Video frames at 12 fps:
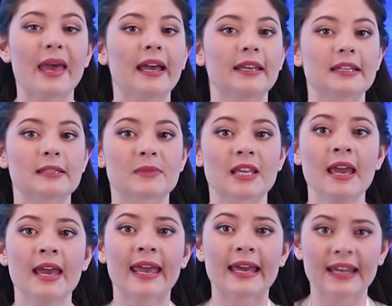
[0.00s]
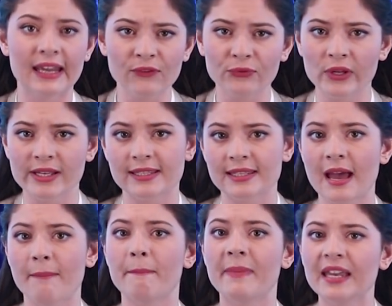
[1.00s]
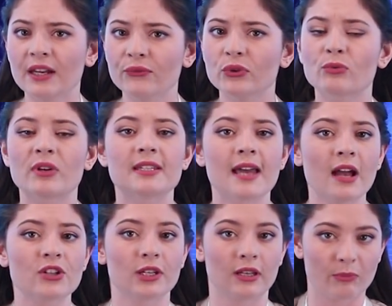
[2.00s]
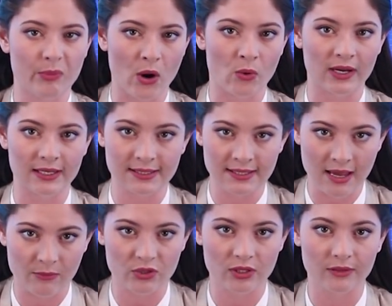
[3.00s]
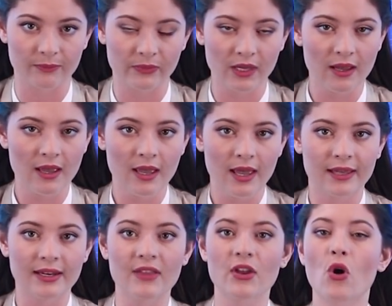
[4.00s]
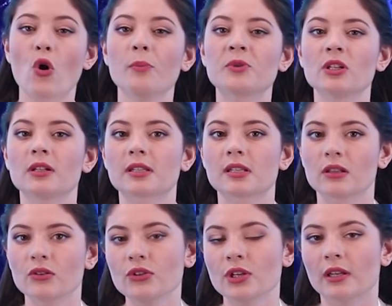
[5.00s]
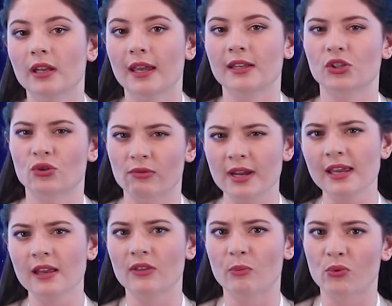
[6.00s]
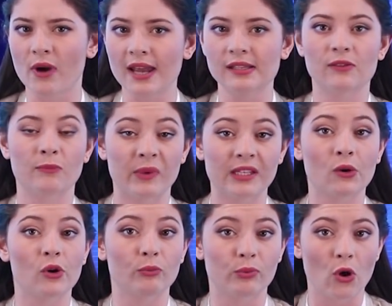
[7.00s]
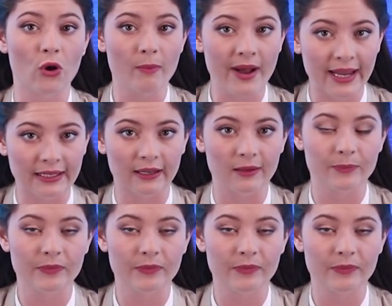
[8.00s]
mechanisms can influence some meaningful reduction in power consumption. Another optional solution is shrinking the price of Bitcoin block mining.